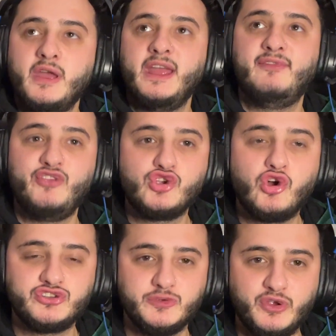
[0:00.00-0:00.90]
If you
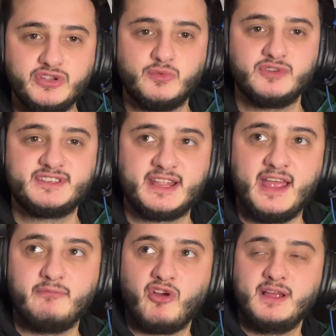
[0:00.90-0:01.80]
contribute towards the
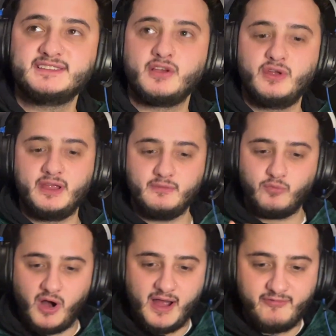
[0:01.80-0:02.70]
game, right? So
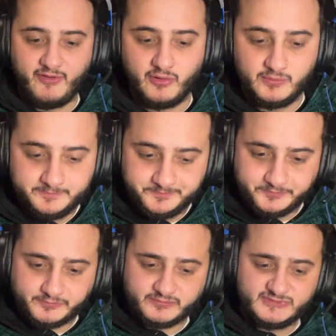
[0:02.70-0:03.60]
what I feel
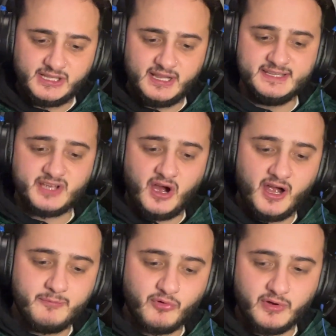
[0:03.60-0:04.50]
is,
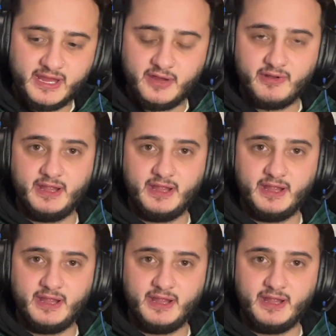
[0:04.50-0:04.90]
I brought Kieran